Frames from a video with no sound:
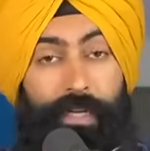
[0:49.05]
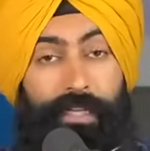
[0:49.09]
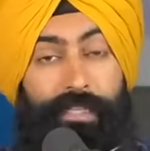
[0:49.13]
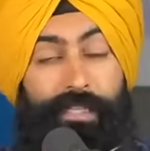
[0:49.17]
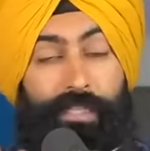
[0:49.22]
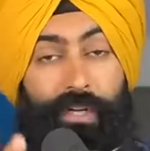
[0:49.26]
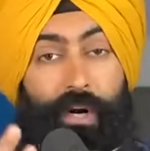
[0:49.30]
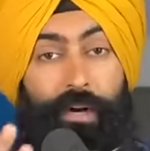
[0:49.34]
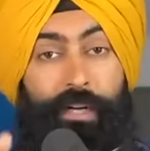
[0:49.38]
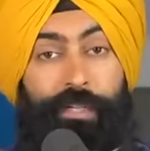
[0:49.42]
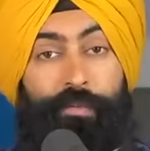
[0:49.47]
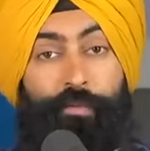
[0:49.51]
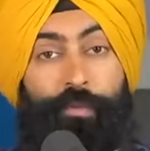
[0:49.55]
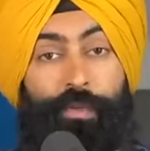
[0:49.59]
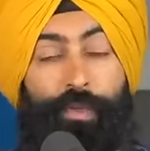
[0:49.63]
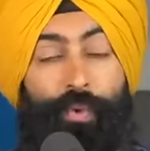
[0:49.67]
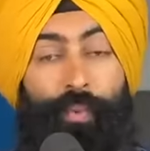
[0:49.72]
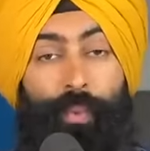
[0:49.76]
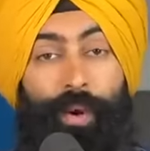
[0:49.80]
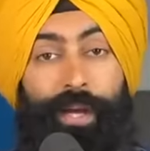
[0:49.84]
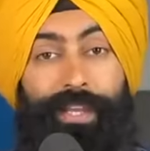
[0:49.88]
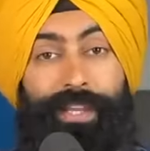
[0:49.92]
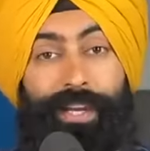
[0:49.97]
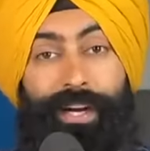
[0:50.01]
But it starts with the
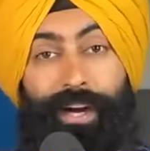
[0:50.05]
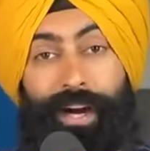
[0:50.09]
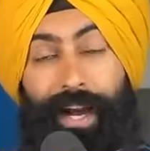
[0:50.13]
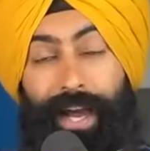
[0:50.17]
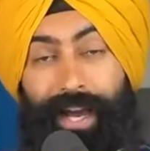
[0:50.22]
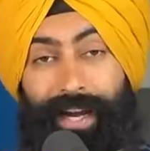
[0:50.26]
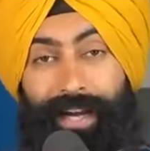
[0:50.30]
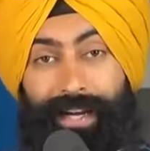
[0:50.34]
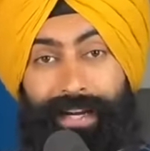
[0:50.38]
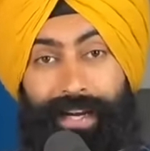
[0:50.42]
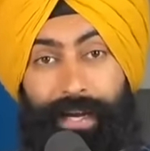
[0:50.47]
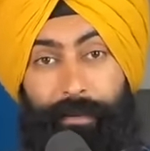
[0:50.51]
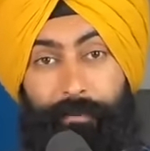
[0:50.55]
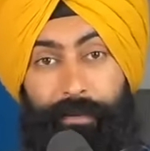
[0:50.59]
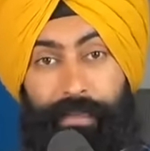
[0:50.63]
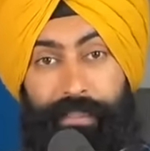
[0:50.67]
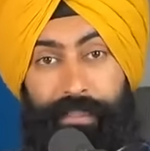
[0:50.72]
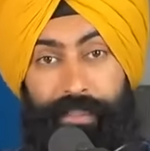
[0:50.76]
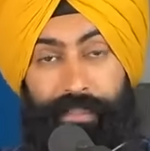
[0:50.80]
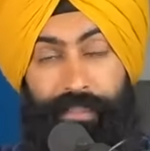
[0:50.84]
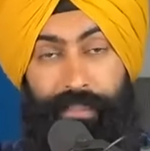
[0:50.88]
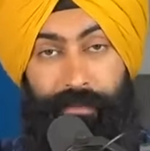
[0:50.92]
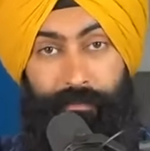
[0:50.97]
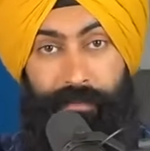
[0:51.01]
way that our economic
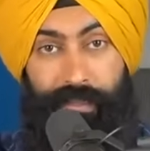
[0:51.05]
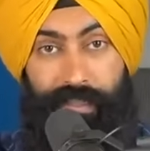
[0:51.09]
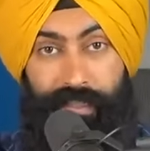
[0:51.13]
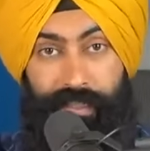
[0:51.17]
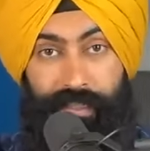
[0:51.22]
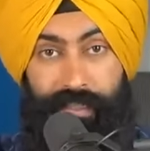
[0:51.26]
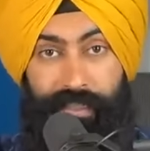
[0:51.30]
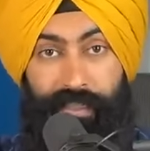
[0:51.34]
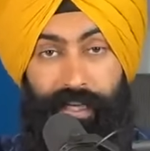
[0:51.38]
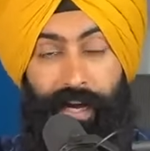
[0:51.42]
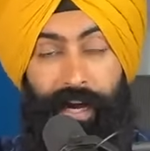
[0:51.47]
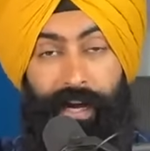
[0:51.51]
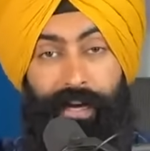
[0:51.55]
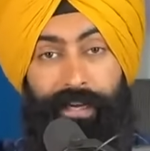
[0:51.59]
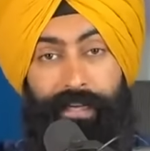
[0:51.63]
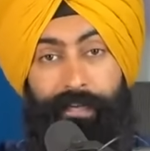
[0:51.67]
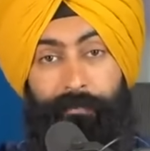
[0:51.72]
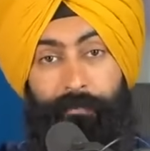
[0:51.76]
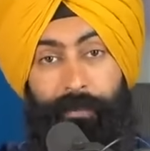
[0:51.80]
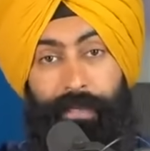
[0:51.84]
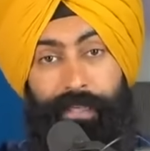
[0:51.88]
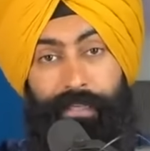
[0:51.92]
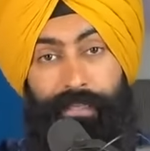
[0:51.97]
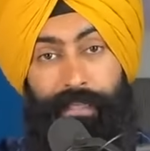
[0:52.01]
system is
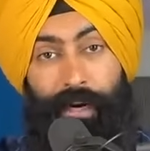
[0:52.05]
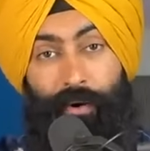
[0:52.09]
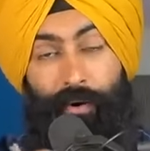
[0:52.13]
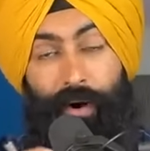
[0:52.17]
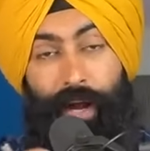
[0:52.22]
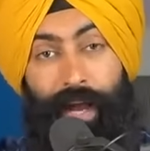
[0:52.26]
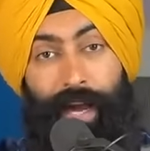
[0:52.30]
designed because our